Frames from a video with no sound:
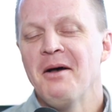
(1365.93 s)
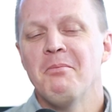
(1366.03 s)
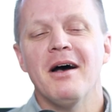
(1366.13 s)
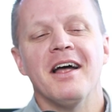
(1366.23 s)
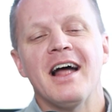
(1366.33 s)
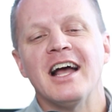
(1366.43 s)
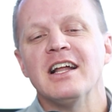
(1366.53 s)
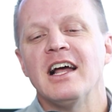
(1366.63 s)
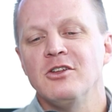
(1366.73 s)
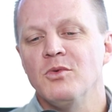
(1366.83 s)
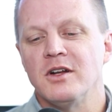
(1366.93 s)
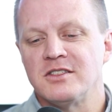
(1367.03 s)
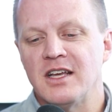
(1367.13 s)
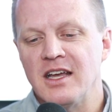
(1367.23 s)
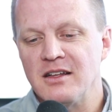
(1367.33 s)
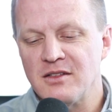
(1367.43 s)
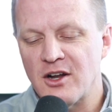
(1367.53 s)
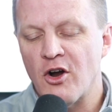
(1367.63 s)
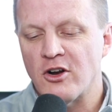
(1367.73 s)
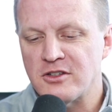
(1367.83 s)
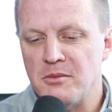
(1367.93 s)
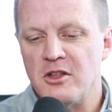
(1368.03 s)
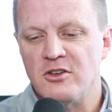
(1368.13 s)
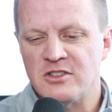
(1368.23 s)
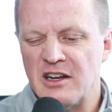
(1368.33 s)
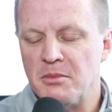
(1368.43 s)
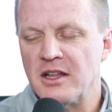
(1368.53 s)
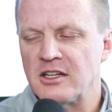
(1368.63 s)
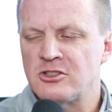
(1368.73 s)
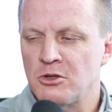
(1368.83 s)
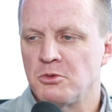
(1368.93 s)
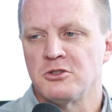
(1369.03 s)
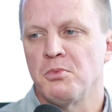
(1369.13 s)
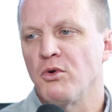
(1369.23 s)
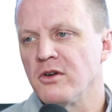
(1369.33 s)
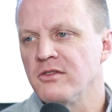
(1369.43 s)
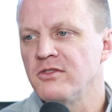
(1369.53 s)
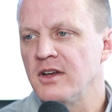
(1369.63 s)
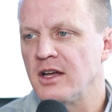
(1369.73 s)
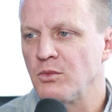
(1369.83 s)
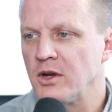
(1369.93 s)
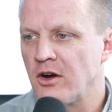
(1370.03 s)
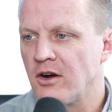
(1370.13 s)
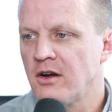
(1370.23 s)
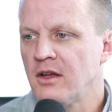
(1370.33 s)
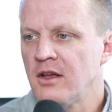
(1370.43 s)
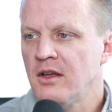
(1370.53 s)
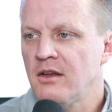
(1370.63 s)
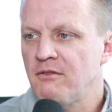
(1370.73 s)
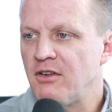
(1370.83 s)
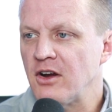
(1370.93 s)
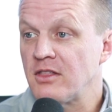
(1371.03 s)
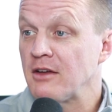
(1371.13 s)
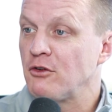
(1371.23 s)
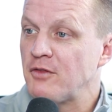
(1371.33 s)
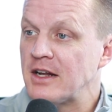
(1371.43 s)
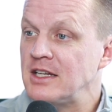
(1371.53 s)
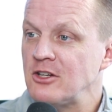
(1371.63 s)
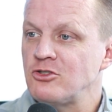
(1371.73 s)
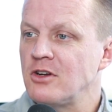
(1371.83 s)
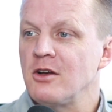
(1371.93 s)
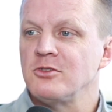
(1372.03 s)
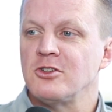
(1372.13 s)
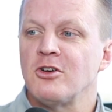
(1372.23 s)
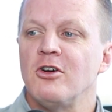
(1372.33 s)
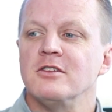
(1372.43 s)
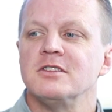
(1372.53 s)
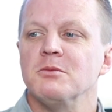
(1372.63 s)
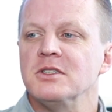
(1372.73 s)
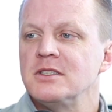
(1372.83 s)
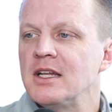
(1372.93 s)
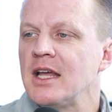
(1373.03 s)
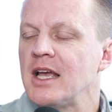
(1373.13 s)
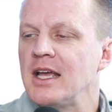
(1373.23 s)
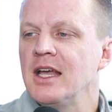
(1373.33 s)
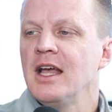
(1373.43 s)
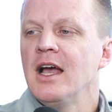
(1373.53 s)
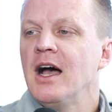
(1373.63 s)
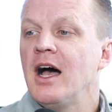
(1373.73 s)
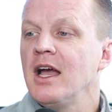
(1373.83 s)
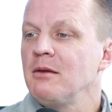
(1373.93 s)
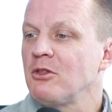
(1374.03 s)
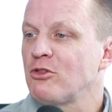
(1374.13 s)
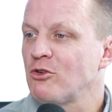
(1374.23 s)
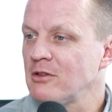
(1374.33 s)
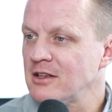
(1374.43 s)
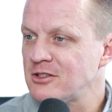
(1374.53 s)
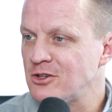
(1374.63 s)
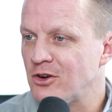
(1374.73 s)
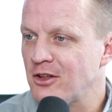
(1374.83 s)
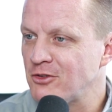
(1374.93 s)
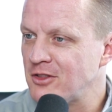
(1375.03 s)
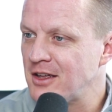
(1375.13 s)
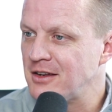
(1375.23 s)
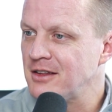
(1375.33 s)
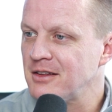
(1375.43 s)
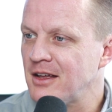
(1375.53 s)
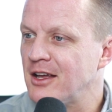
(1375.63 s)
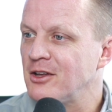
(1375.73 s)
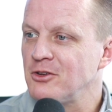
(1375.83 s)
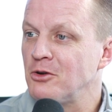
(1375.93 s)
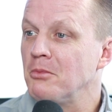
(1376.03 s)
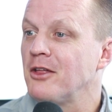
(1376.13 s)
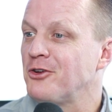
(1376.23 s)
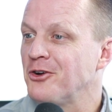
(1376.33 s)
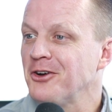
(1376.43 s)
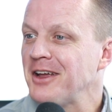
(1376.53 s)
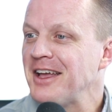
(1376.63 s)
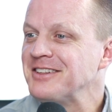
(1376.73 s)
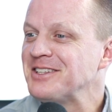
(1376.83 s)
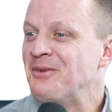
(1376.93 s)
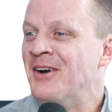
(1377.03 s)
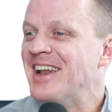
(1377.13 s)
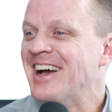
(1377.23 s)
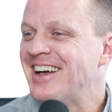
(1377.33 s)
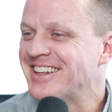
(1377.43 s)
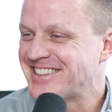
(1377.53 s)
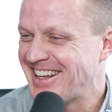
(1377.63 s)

But I do want to say there are some of those that have been like super supportive, and we are very thankful. In fact, yesterday I was on a call and someone said, hey, I am the third listener other than your mother and someone else.